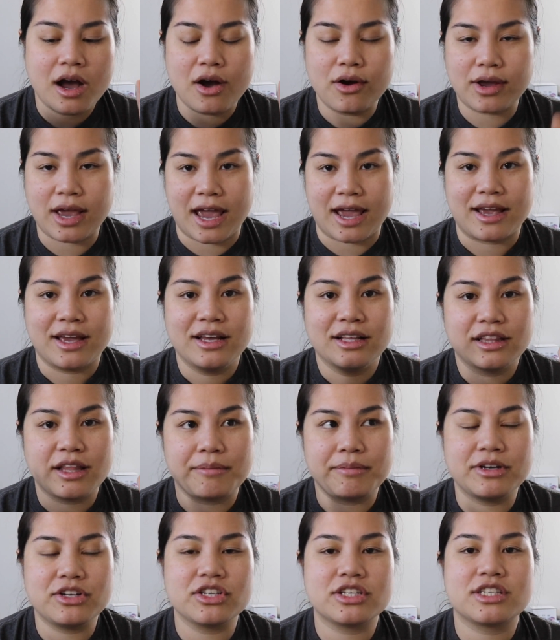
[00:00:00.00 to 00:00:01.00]
Okay,
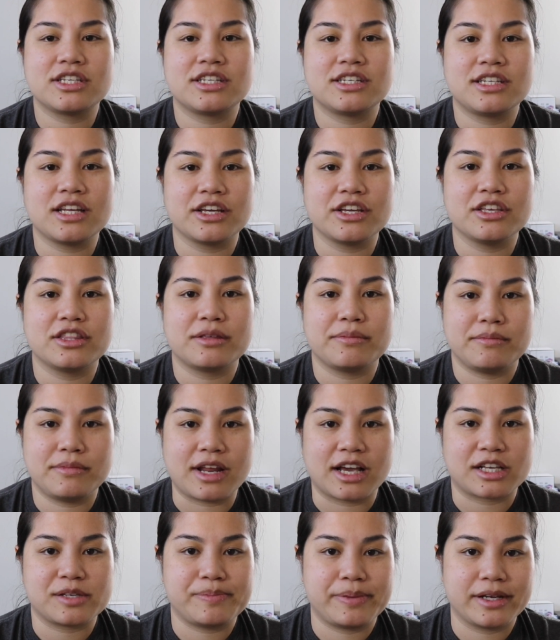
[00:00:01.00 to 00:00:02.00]
let me just tell you the
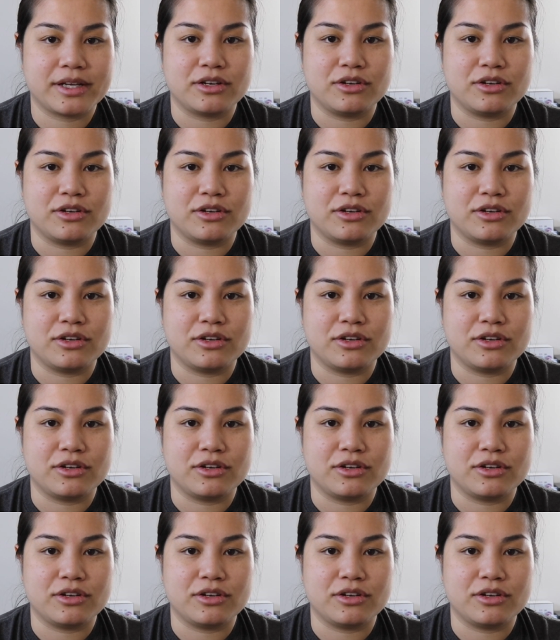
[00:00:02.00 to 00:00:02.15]
next big